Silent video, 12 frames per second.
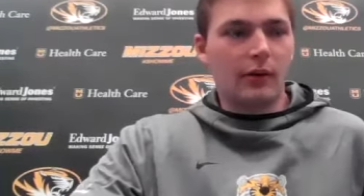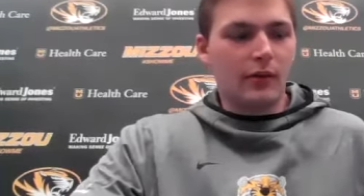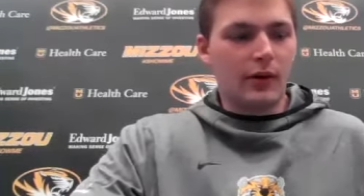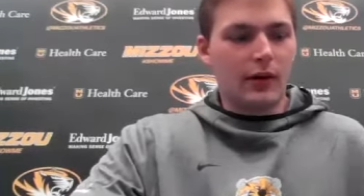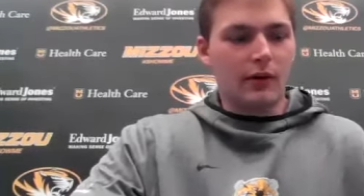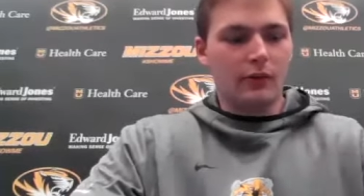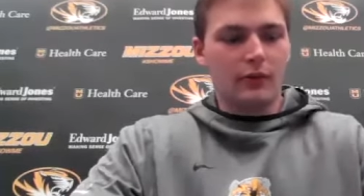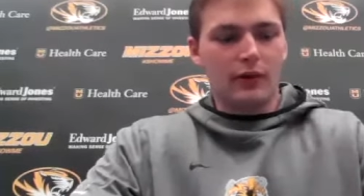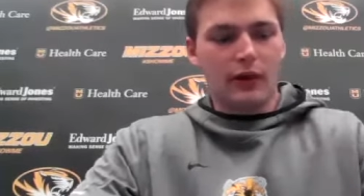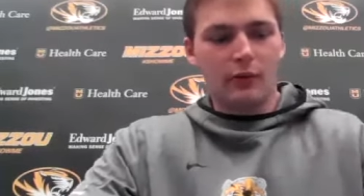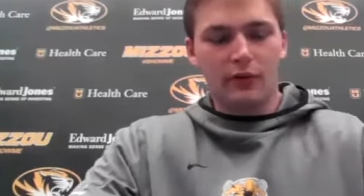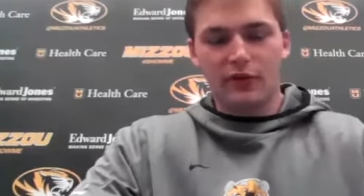
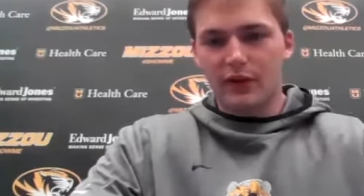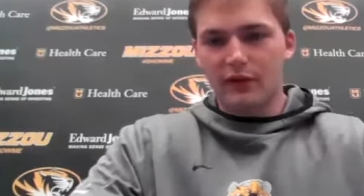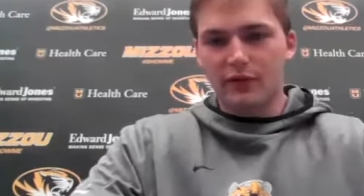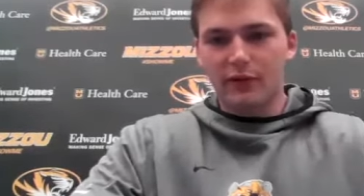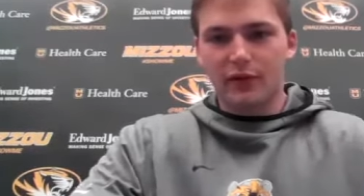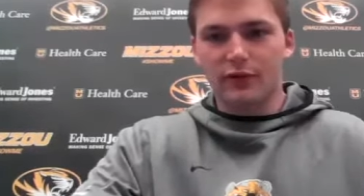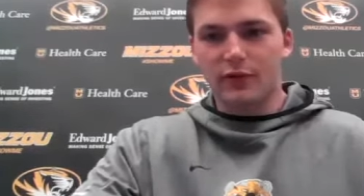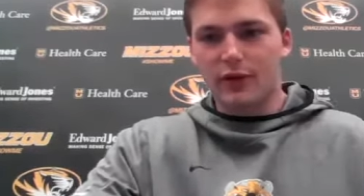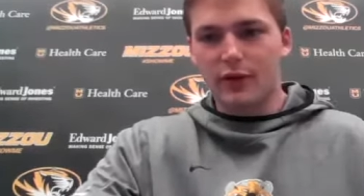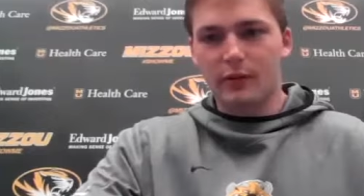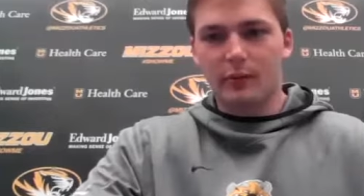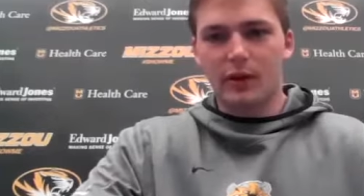wouldn't say it's
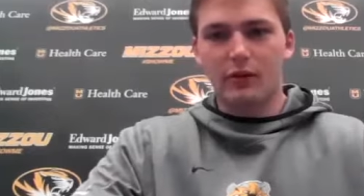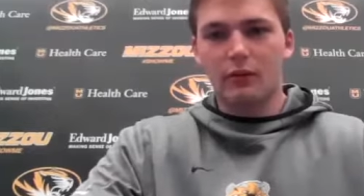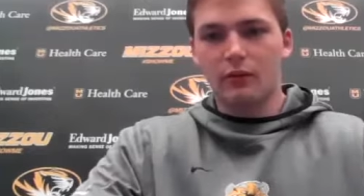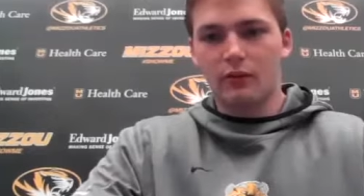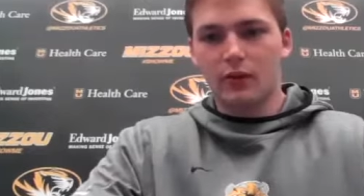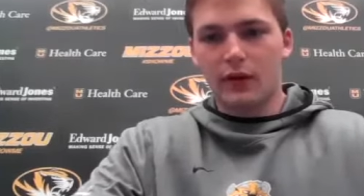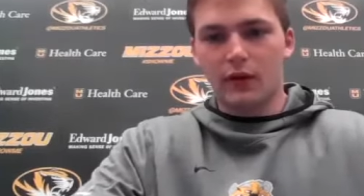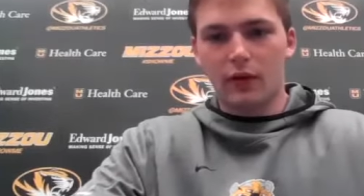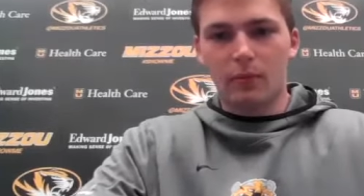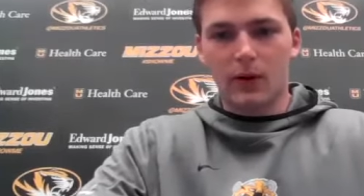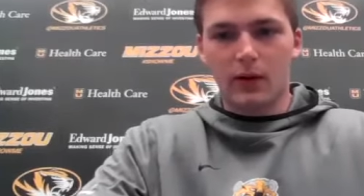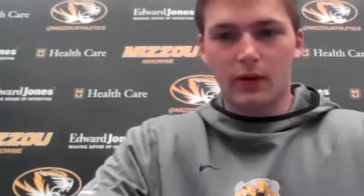frustrating. I mean, it's
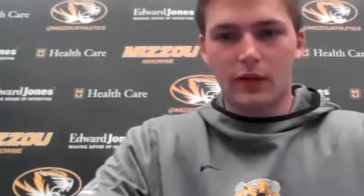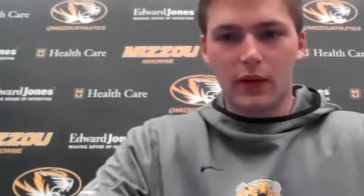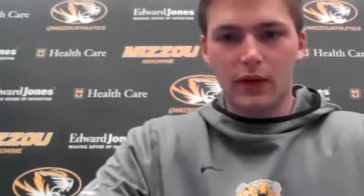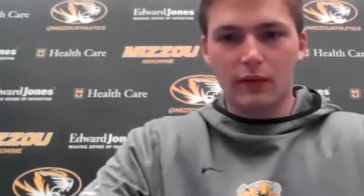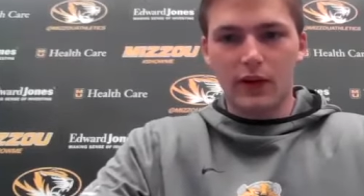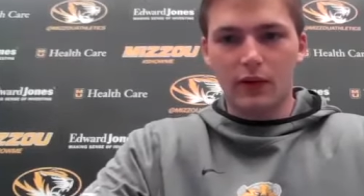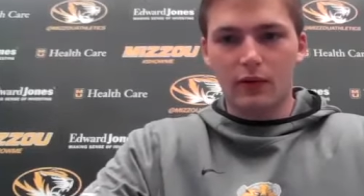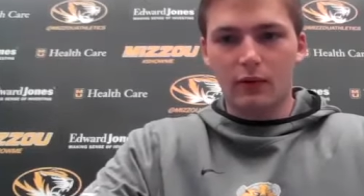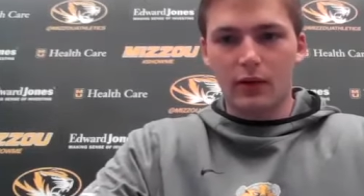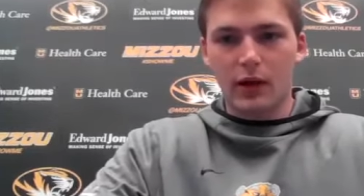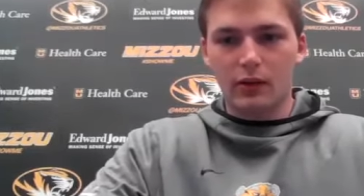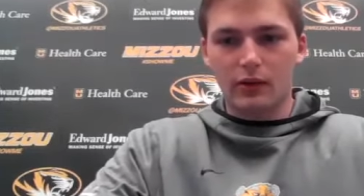all about safety. You
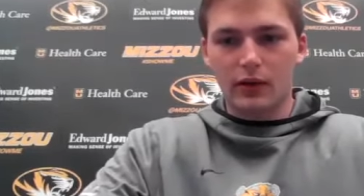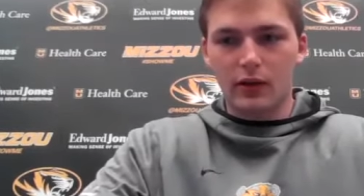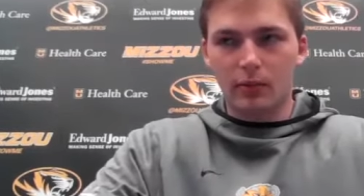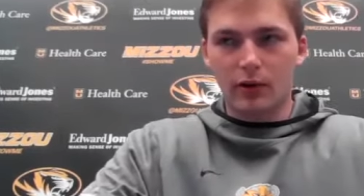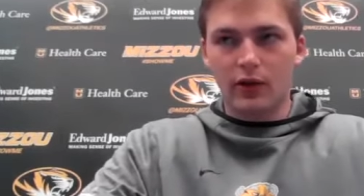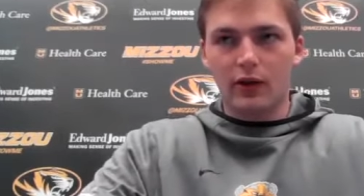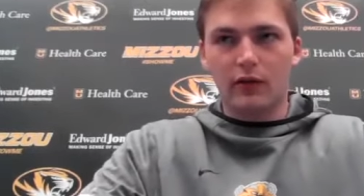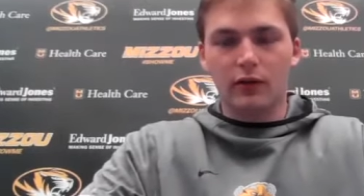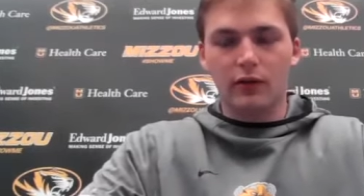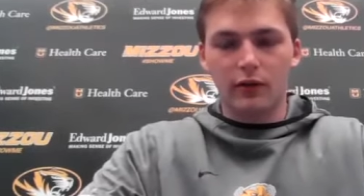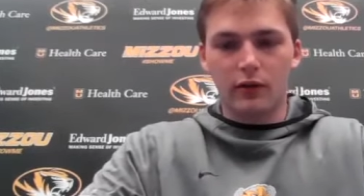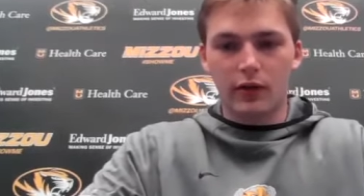don't want anybody getting
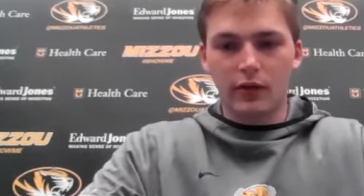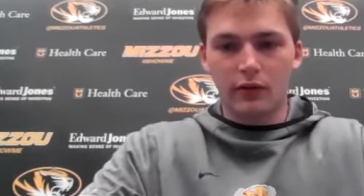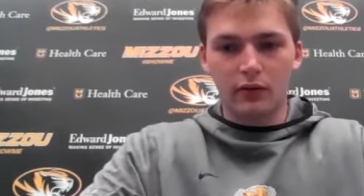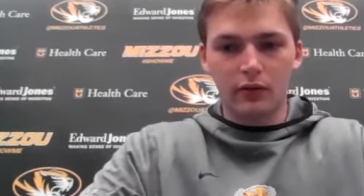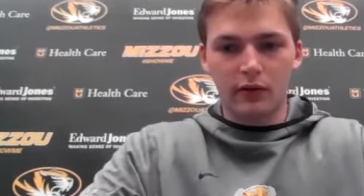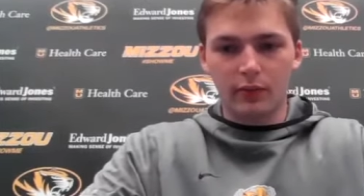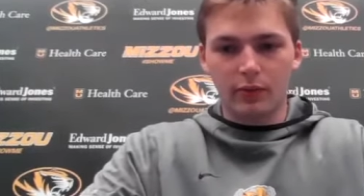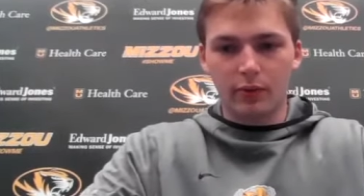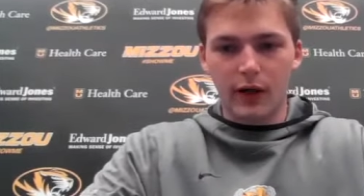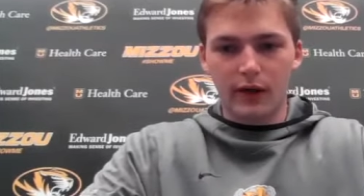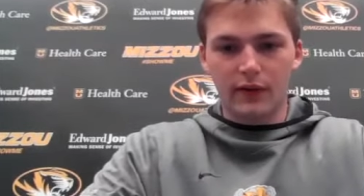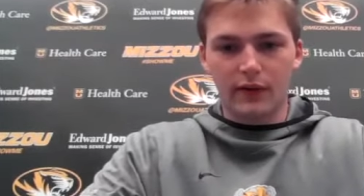hurt in spring
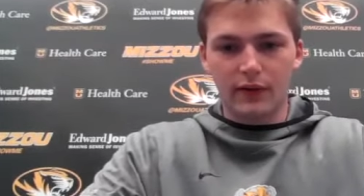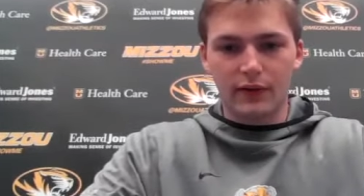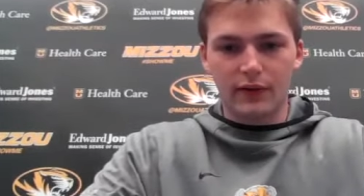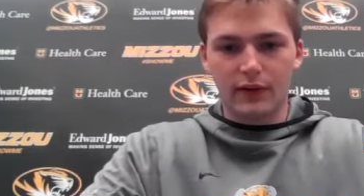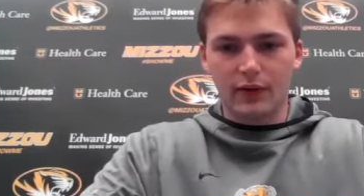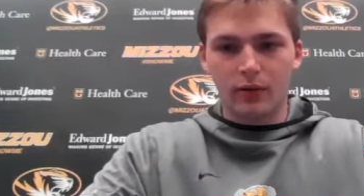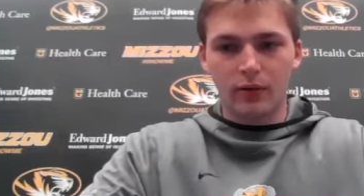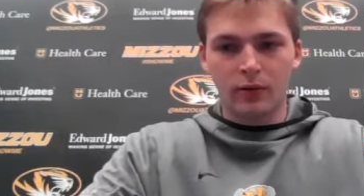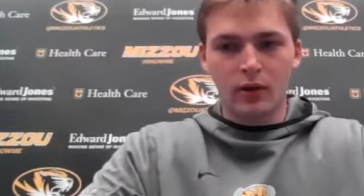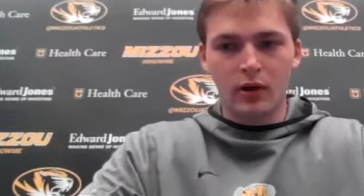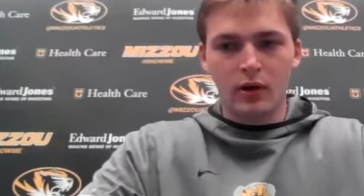practices. So